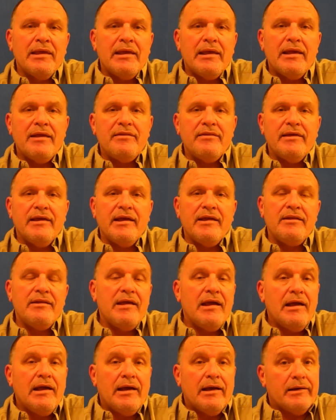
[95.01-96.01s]
And
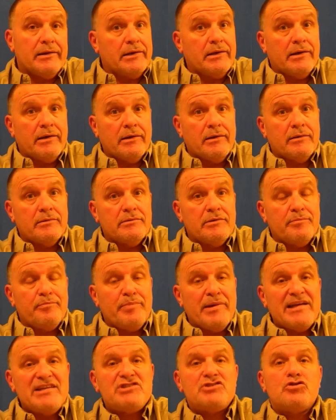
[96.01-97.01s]
then,
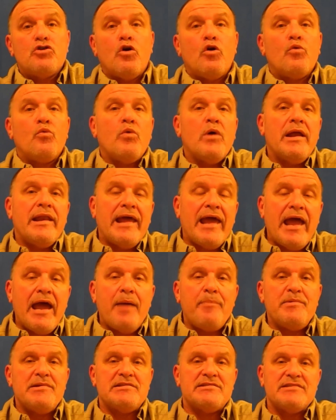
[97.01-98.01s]
based on what
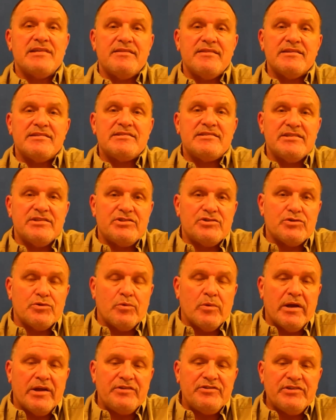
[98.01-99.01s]
happens in this
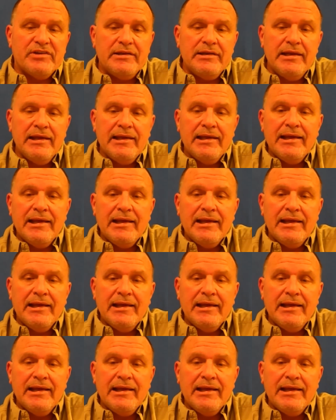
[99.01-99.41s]
situation,